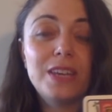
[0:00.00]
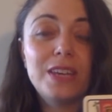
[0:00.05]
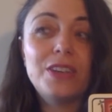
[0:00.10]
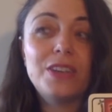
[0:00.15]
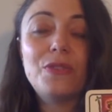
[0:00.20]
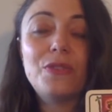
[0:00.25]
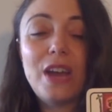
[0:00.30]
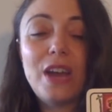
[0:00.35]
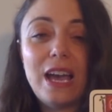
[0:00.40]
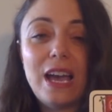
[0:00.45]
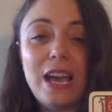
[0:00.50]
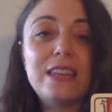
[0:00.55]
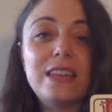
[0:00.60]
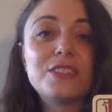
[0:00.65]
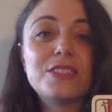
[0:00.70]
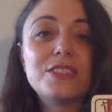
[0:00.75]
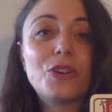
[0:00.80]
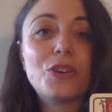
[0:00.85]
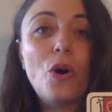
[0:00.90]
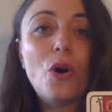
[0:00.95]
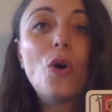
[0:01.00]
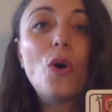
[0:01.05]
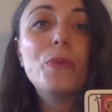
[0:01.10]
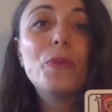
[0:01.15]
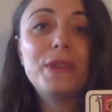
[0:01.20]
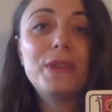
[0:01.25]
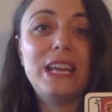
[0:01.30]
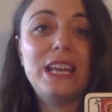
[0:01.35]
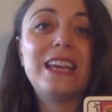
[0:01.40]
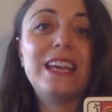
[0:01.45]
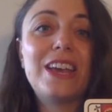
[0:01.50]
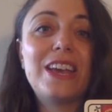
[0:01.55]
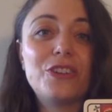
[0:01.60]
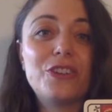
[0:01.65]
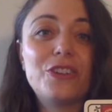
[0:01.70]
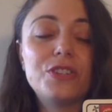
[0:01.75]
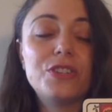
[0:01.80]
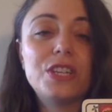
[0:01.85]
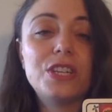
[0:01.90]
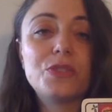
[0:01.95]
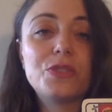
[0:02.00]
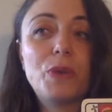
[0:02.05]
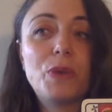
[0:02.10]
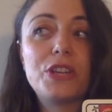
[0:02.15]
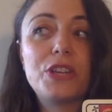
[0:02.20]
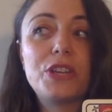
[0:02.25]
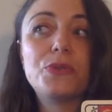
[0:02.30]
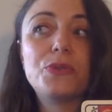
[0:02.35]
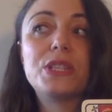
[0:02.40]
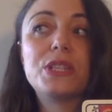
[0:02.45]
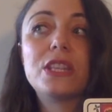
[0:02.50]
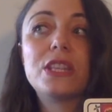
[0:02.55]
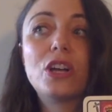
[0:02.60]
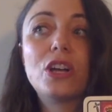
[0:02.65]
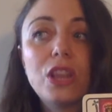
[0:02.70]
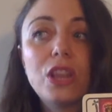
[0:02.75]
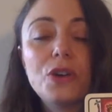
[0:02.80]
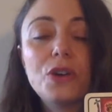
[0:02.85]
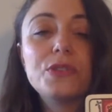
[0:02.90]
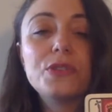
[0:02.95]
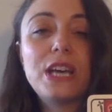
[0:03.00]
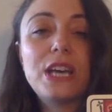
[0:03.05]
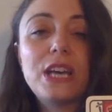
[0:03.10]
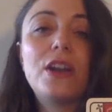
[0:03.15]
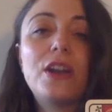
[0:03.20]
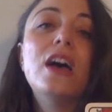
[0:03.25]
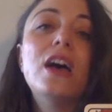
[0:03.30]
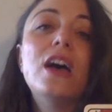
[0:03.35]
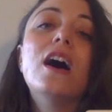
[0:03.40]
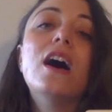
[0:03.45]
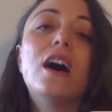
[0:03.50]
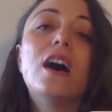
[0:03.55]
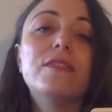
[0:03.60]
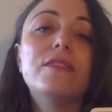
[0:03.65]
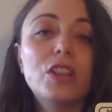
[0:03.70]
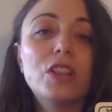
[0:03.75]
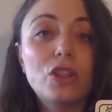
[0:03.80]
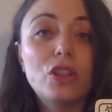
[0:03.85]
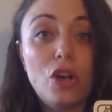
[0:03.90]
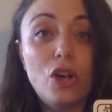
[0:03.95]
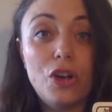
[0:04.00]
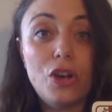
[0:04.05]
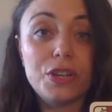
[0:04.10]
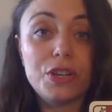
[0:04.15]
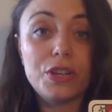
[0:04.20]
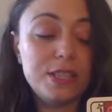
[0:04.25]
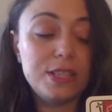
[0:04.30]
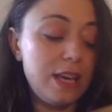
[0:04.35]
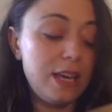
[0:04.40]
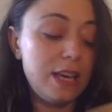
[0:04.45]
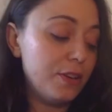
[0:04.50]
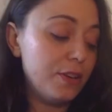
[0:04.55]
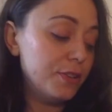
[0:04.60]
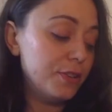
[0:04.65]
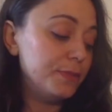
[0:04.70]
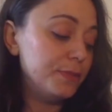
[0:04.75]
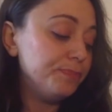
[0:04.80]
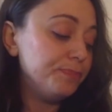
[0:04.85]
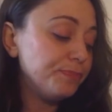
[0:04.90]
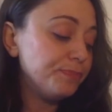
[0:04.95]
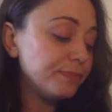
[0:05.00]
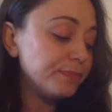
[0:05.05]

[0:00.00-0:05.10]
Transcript: You know, nine is a culminating energy as well, so it's the closeout of a long cycle.